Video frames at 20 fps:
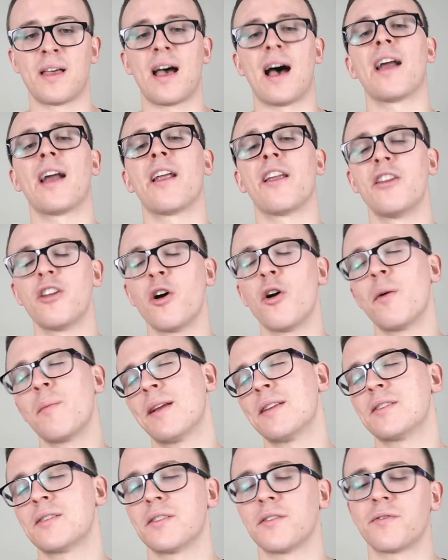And I know I
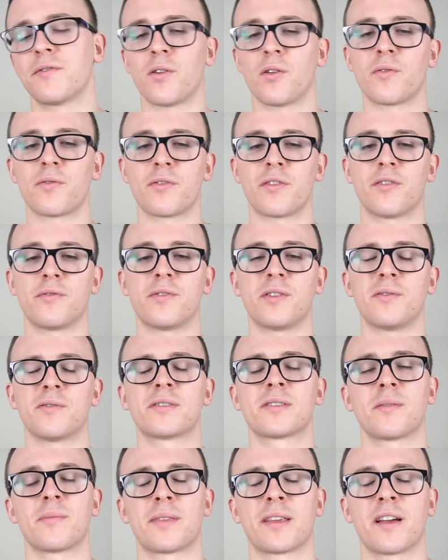mentioned the fourth one of doing
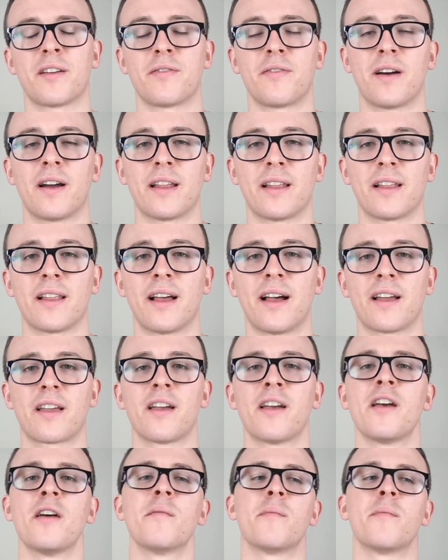something I finally like,